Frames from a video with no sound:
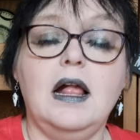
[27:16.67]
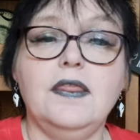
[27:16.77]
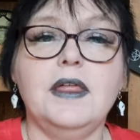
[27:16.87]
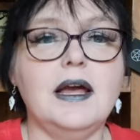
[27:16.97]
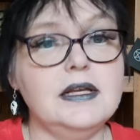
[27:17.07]

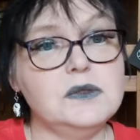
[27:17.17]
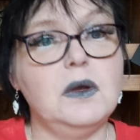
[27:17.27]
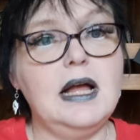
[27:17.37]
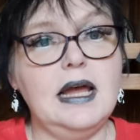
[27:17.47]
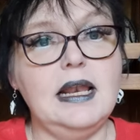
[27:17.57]
And that is
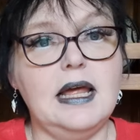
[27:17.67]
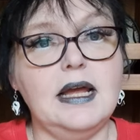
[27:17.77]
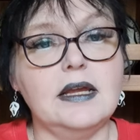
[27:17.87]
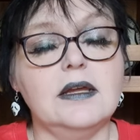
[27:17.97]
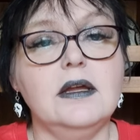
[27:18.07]
what I
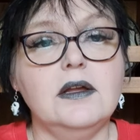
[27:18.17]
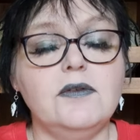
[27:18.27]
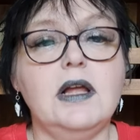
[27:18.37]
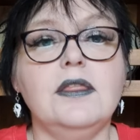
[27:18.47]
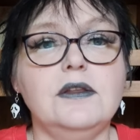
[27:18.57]
like,
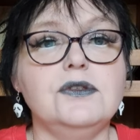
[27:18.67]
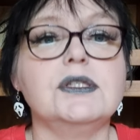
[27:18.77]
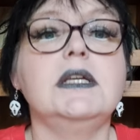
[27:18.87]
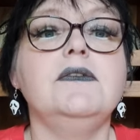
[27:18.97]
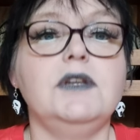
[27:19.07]
rather than
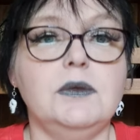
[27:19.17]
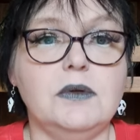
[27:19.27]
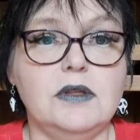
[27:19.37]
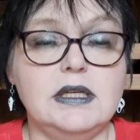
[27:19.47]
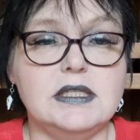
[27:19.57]
just giving you
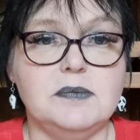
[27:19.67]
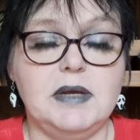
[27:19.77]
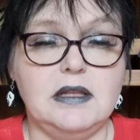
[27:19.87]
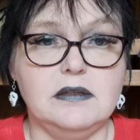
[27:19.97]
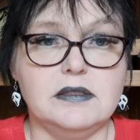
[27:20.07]
all these
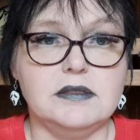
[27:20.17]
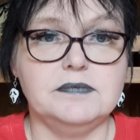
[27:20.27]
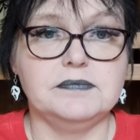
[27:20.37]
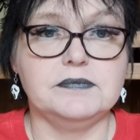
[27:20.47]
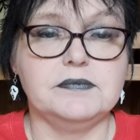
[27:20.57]
spells.
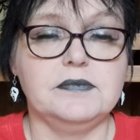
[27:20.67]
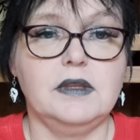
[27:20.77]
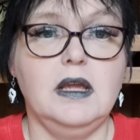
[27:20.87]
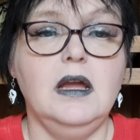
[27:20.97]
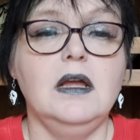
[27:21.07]

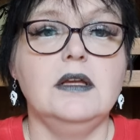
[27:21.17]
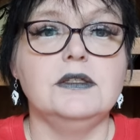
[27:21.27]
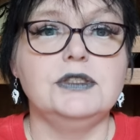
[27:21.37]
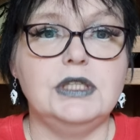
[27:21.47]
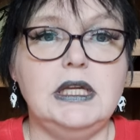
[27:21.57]

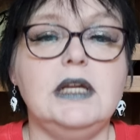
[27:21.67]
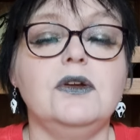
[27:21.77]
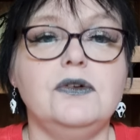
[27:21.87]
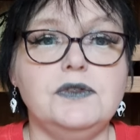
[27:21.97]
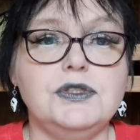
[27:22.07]
She
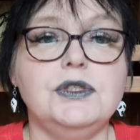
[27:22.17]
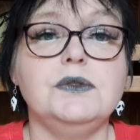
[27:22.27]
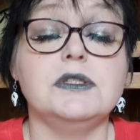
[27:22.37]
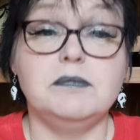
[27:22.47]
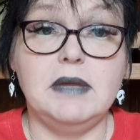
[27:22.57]
encourages
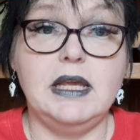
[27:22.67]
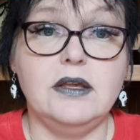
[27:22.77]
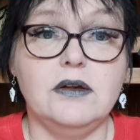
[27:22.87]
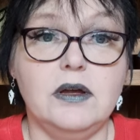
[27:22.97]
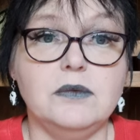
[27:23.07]
you to make
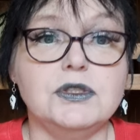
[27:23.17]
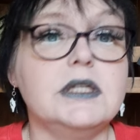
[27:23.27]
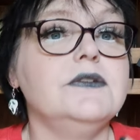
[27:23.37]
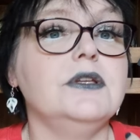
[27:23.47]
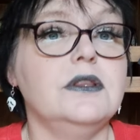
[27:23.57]
your own. She
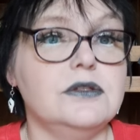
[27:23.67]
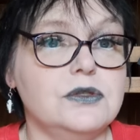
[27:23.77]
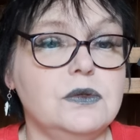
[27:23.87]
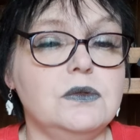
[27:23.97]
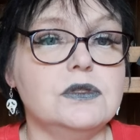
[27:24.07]
gives you the
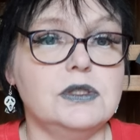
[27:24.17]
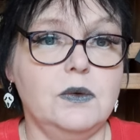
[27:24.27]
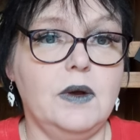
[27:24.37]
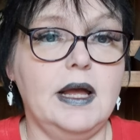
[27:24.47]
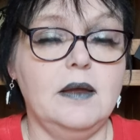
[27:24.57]
tools to
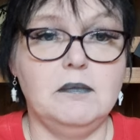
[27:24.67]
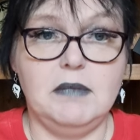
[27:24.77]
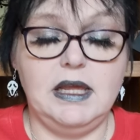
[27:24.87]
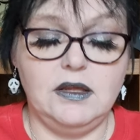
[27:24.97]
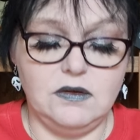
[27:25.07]
go out and
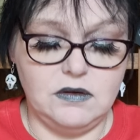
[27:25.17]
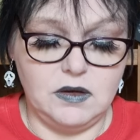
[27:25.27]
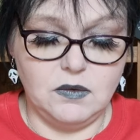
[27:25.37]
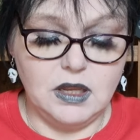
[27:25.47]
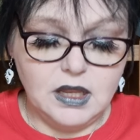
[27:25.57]
make your
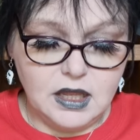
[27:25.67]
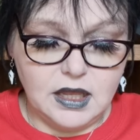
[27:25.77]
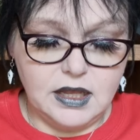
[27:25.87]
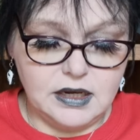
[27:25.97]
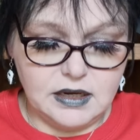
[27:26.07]
own.
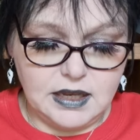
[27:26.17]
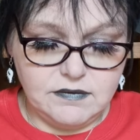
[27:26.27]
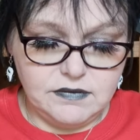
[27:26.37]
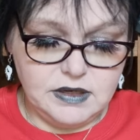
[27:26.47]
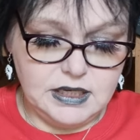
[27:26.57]
And
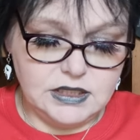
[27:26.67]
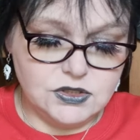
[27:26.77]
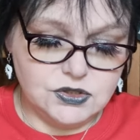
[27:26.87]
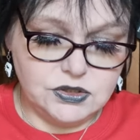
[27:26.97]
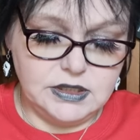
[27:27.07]
I've really
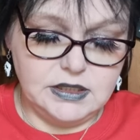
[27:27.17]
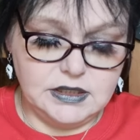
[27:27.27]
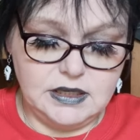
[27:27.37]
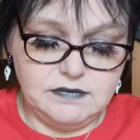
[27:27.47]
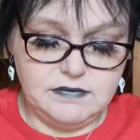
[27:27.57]
enjoyed
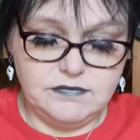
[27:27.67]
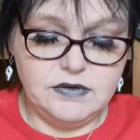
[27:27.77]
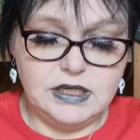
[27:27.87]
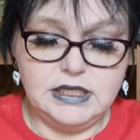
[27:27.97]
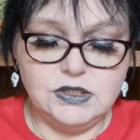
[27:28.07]
her
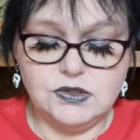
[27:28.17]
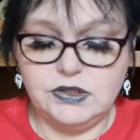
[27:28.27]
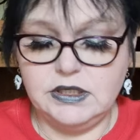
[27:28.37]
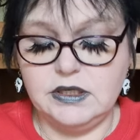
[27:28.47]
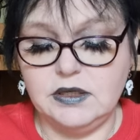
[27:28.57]

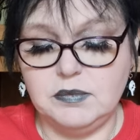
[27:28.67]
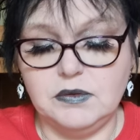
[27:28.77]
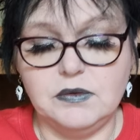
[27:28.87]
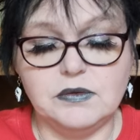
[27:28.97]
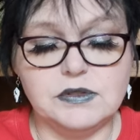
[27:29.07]

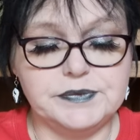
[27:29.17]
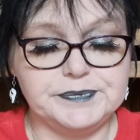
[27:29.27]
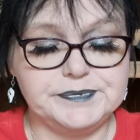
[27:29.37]
books.